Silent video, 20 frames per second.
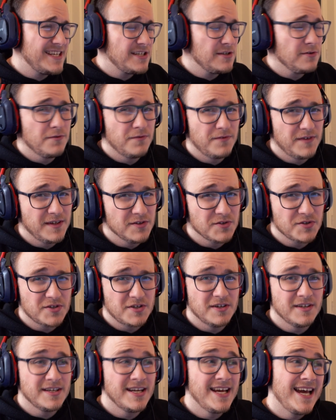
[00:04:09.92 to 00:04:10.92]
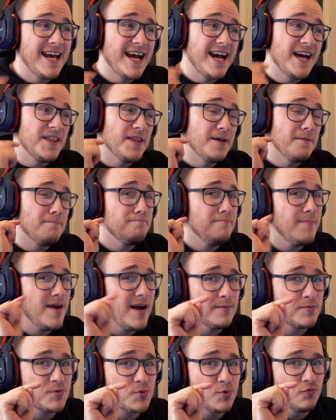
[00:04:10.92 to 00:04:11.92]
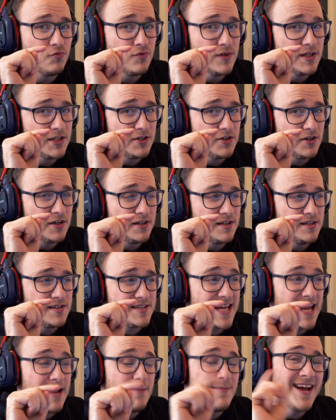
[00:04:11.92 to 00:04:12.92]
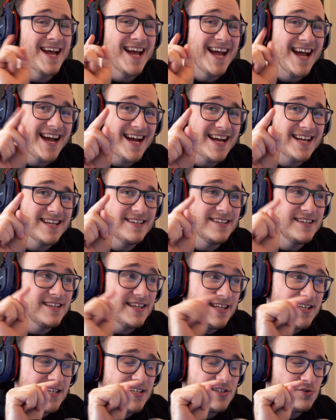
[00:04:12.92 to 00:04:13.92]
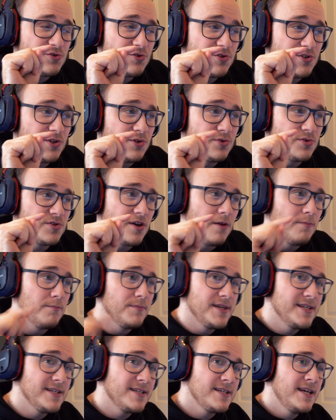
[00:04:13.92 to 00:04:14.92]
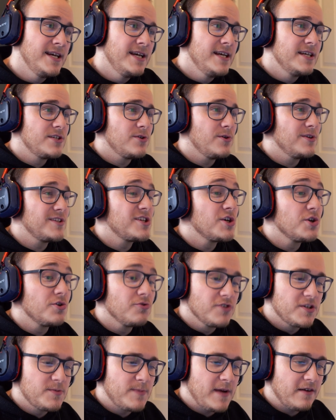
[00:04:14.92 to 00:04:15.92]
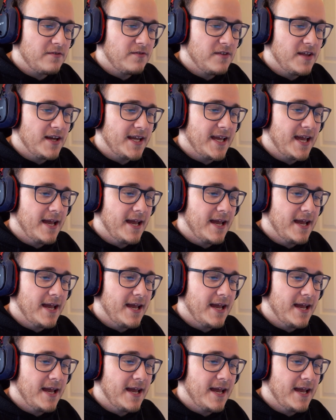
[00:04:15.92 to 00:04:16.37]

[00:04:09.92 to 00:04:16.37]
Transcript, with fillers: still feels good, and the maps were really good in this game, and it introduced zombies. So a ton of respect for that